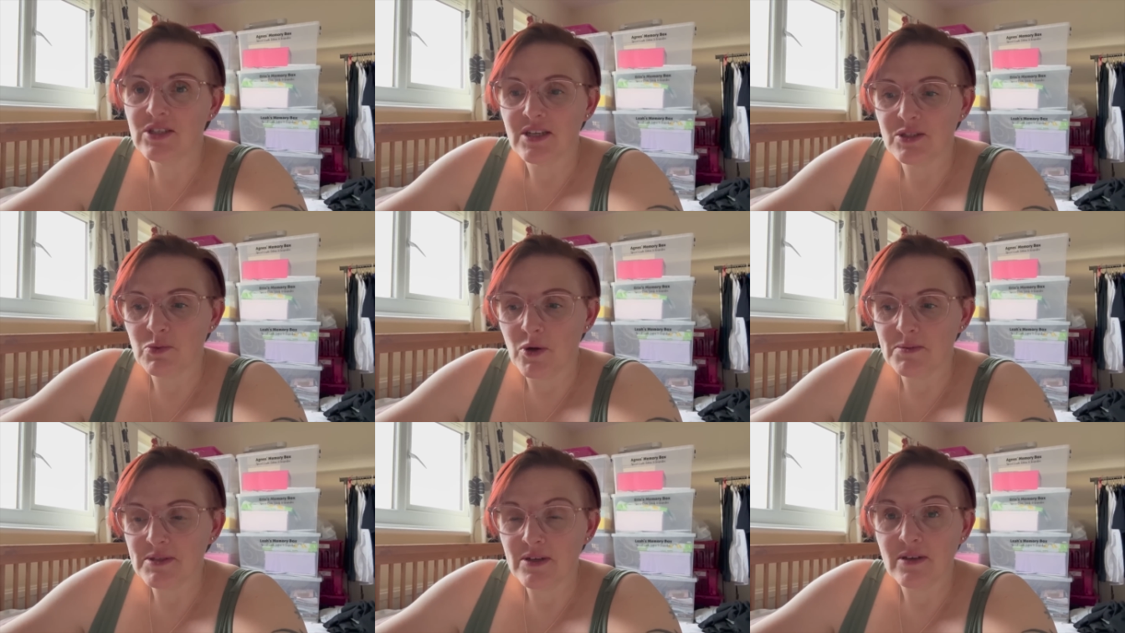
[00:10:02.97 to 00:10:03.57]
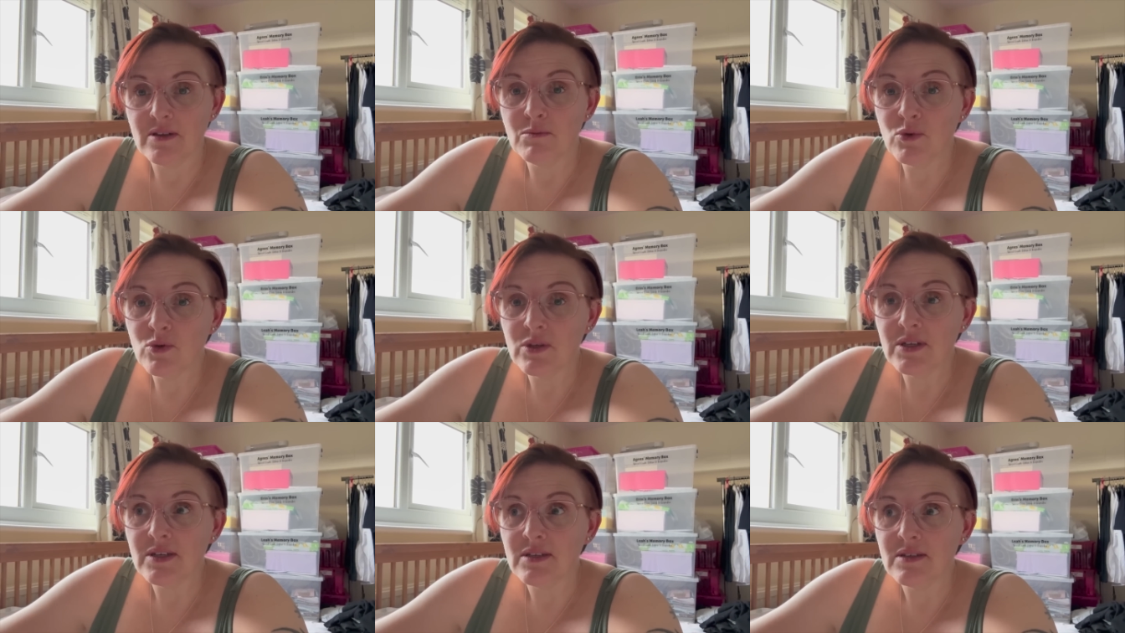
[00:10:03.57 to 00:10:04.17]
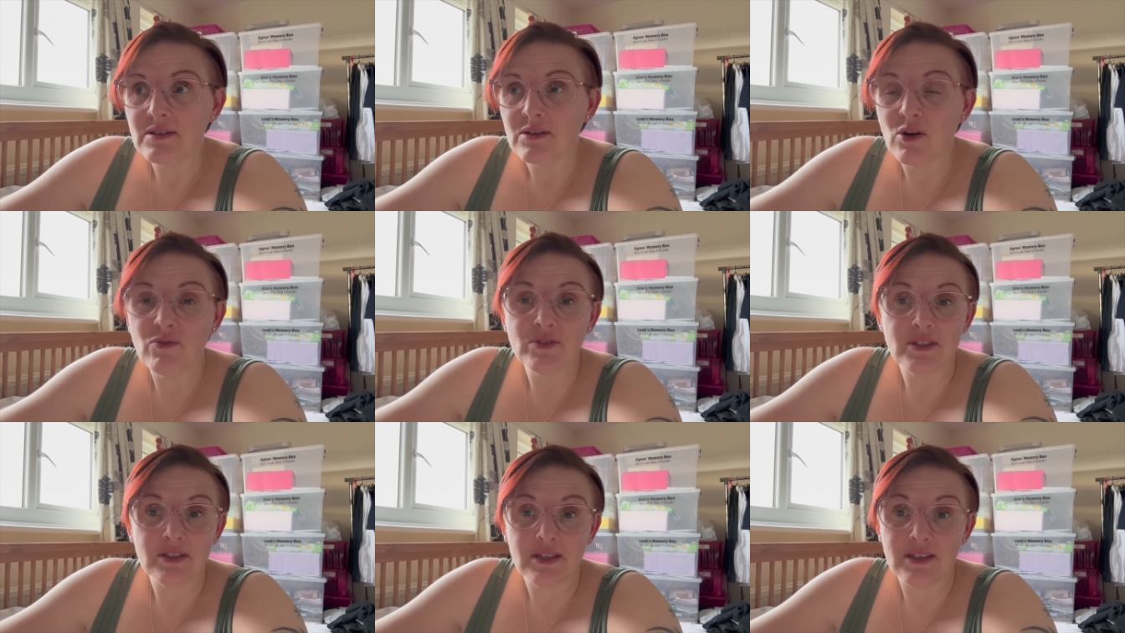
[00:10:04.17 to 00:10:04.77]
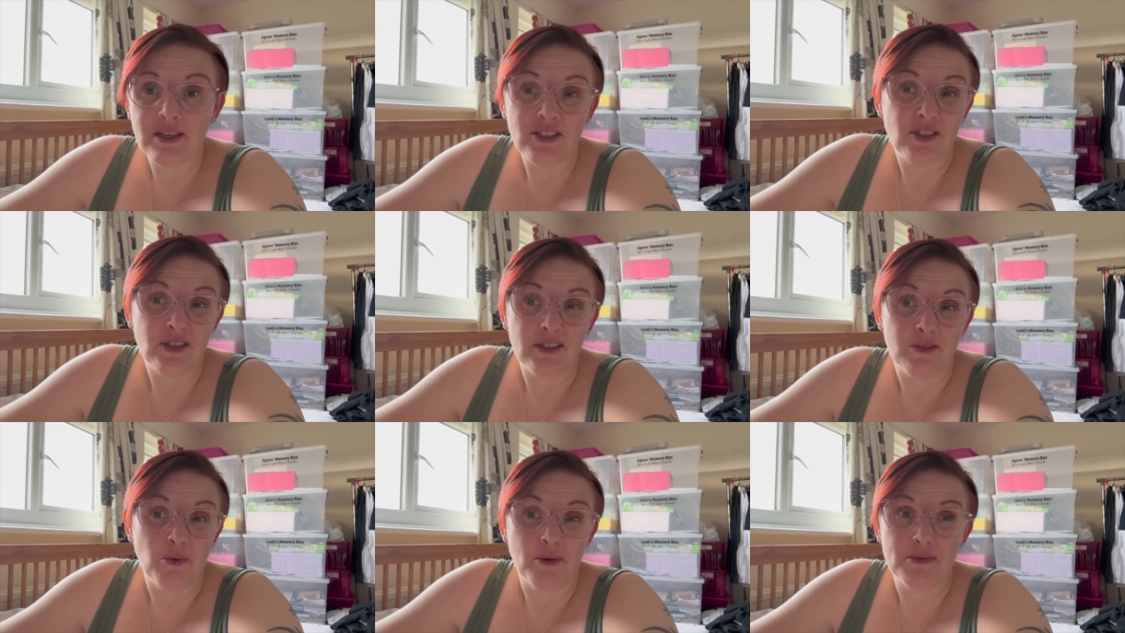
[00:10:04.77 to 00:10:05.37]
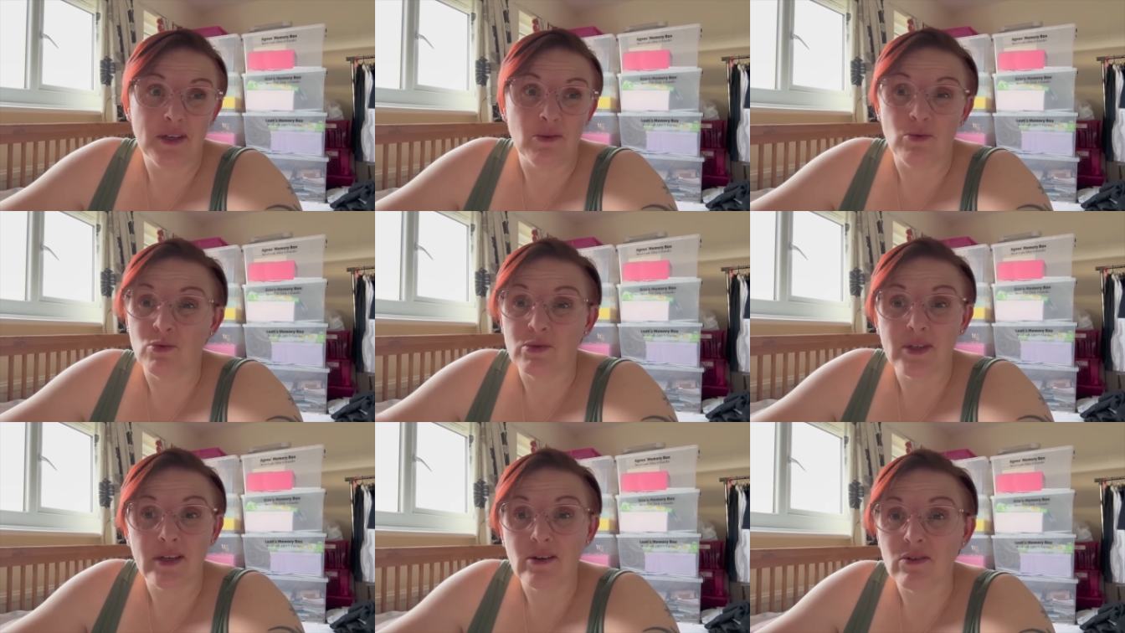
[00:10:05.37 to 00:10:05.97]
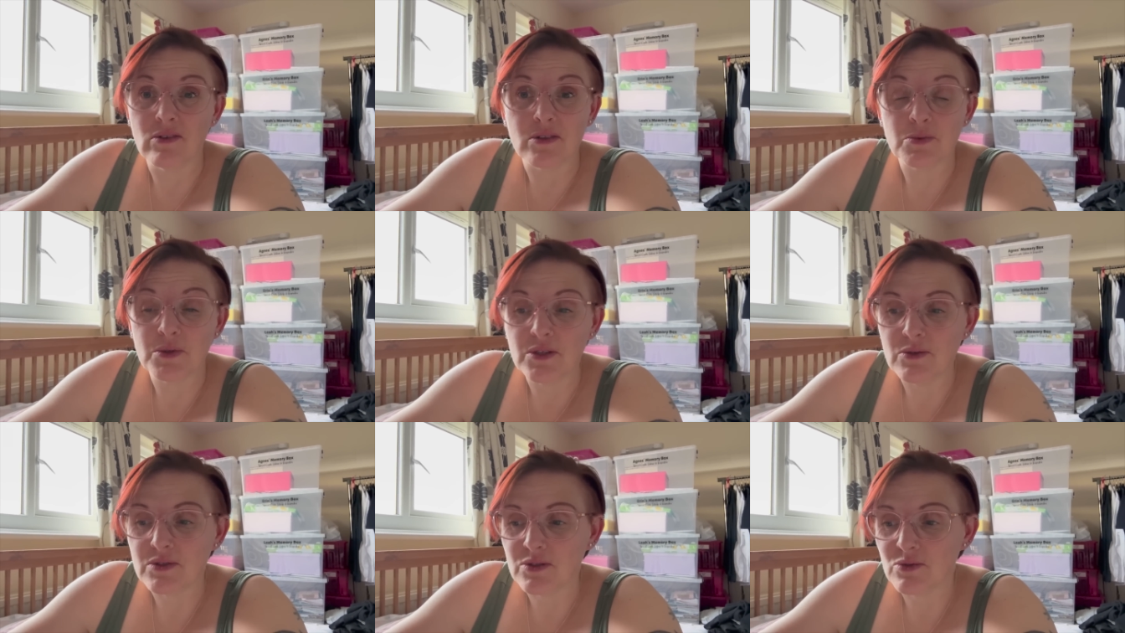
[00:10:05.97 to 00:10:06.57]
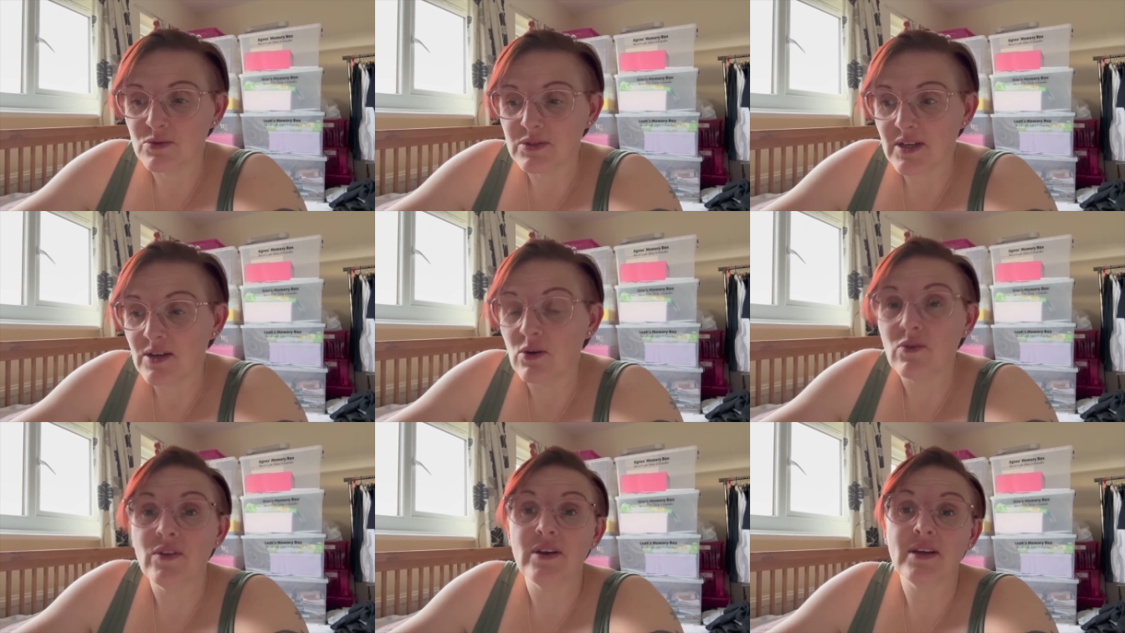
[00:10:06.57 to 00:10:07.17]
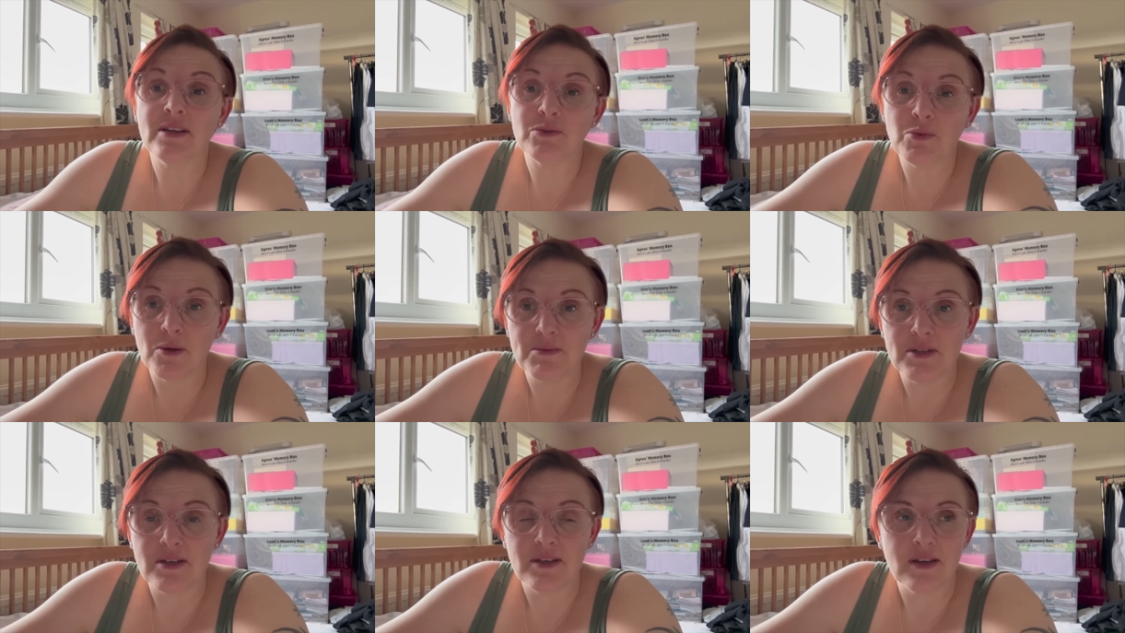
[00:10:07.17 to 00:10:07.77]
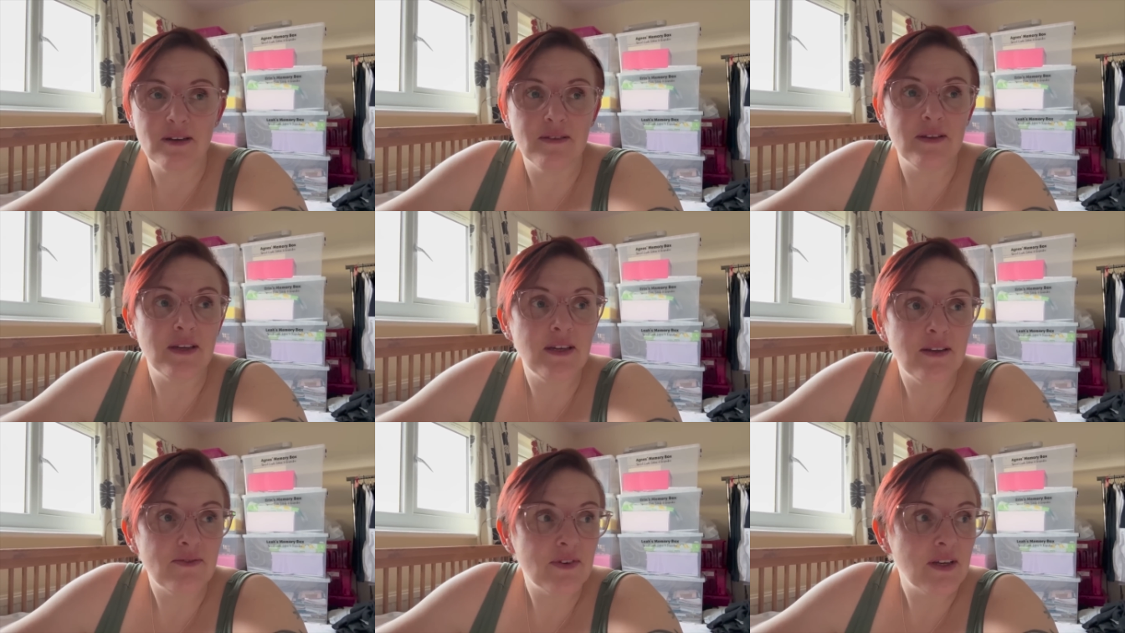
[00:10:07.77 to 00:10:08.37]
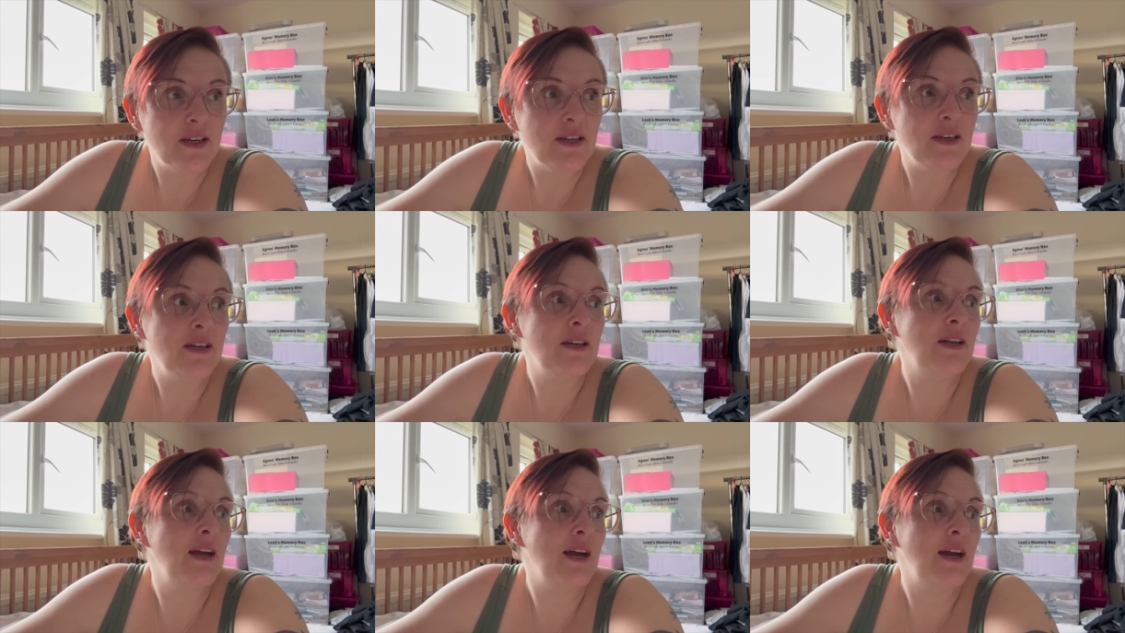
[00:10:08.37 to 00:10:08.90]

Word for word: gets wiped down in the morning. Obviously, the kitchen gets wiped down all day long because we're using it all day long. Then it gets wiped down again in the evening.